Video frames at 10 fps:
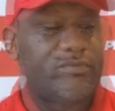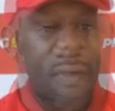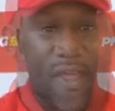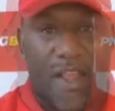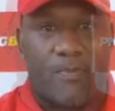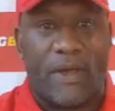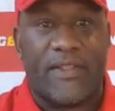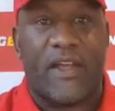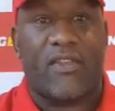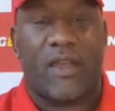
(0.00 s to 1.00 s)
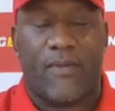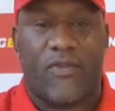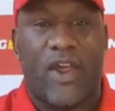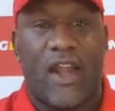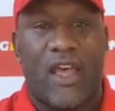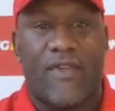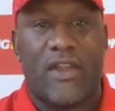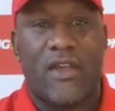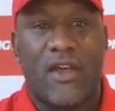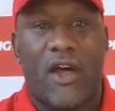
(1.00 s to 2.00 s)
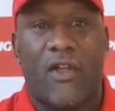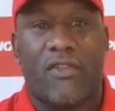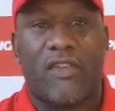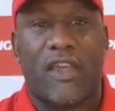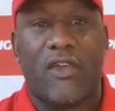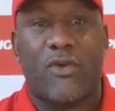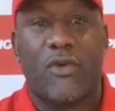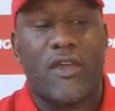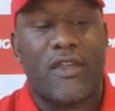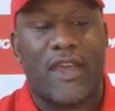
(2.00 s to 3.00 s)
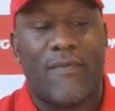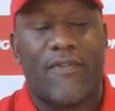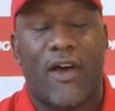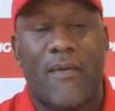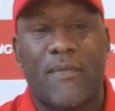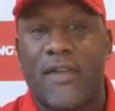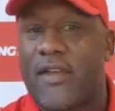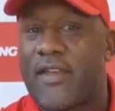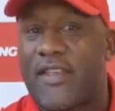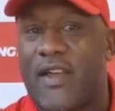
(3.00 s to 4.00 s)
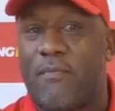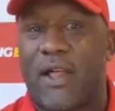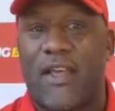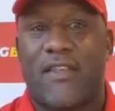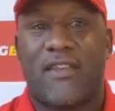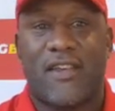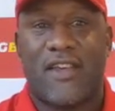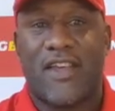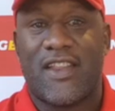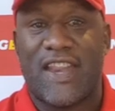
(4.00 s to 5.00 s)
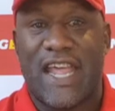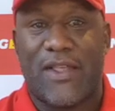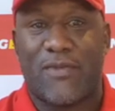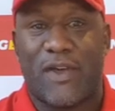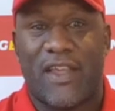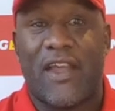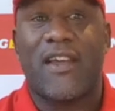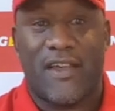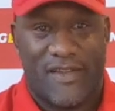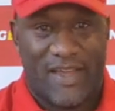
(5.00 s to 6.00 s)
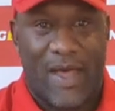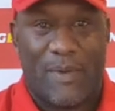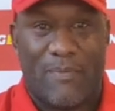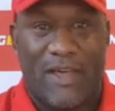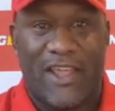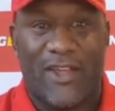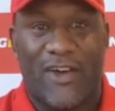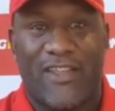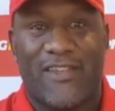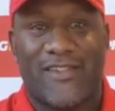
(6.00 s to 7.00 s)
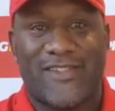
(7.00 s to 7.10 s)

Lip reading: That's Big Dell's tips for round 11. I'll see you same time, same place next week. Happy punting, guys.